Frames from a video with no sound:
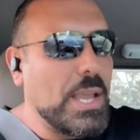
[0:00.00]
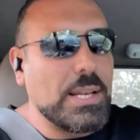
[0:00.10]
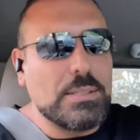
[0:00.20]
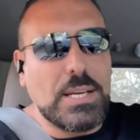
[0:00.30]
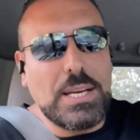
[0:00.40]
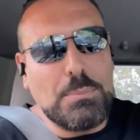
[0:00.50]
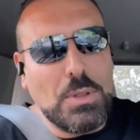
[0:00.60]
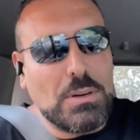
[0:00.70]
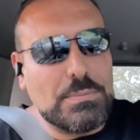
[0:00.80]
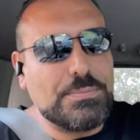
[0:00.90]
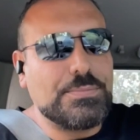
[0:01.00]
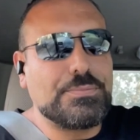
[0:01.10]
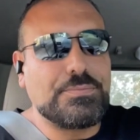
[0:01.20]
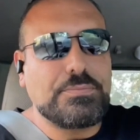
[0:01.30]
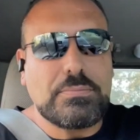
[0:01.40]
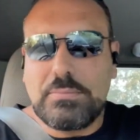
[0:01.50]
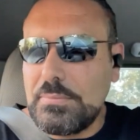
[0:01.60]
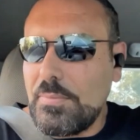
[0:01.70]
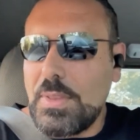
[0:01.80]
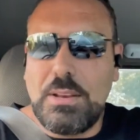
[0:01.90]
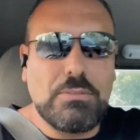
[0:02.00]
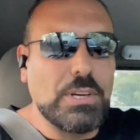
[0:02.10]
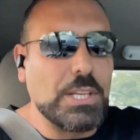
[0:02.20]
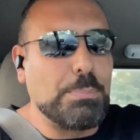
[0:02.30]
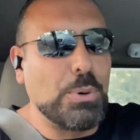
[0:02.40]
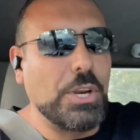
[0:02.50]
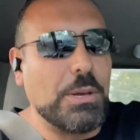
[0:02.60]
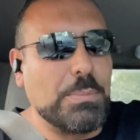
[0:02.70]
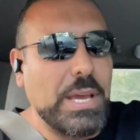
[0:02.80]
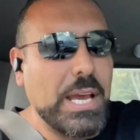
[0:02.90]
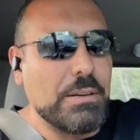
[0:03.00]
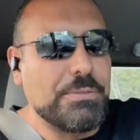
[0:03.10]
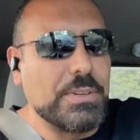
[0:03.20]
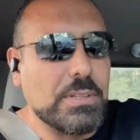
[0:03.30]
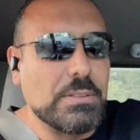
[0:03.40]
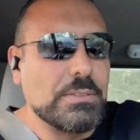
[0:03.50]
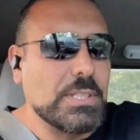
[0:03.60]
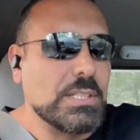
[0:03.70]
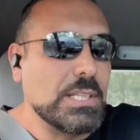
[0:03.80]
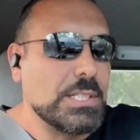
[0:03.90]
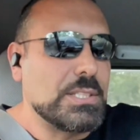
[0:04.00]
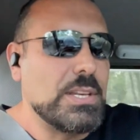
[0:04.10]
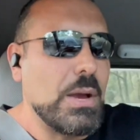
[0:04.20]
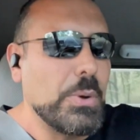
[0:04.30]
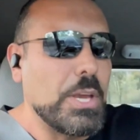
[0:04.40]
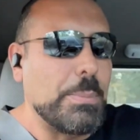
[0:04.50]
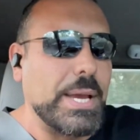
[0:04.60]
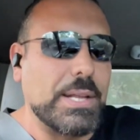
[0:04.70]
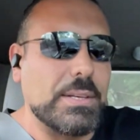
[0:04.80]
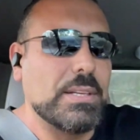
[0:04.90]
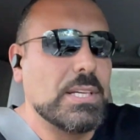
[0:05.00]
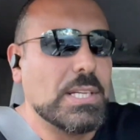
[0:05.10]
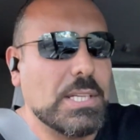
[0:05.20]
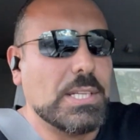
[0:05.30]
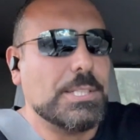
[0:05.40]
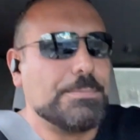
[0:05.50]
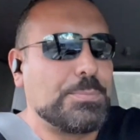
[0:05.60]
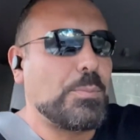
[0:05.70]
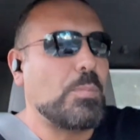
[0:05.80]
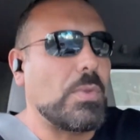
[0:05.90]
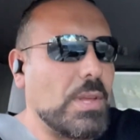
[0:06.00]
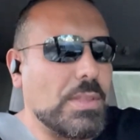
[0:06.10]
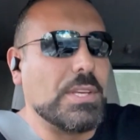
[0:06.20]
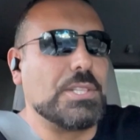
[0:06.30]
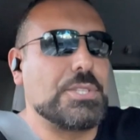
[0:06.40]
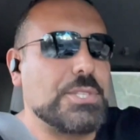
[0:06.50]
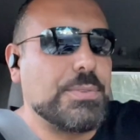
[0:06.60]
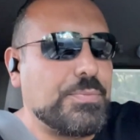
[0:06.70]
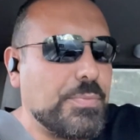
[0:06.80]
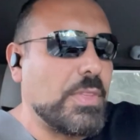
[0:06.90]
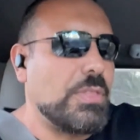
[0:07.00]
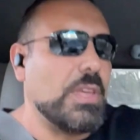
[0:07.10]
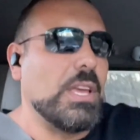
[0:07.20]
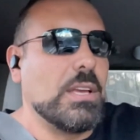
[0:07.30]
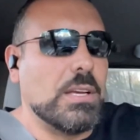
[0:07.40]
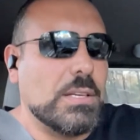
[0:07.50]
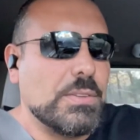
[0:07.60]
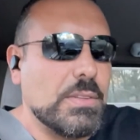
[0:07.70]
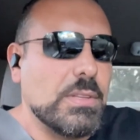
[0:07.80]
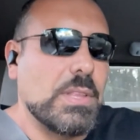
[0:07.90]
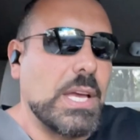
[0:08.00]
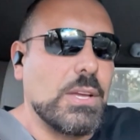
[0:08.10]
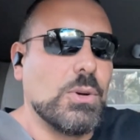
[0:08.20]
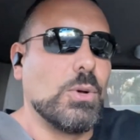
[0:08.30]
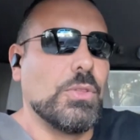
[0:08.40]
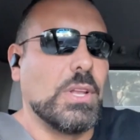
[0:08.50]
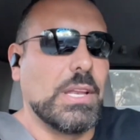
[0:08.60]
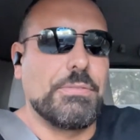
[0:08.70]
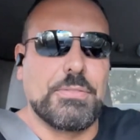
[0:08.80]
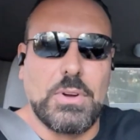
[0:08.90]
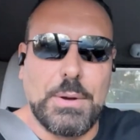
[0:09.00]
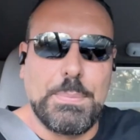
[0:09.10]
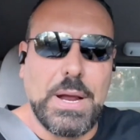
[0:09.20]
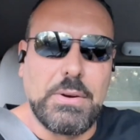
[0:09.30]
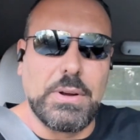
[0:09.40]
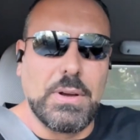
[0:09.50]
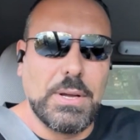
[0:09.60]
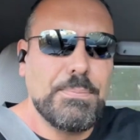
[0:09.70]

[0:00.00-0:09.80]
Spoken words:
and I'm not really putting them down for at least knowing about this thing they call the left-right paradigm.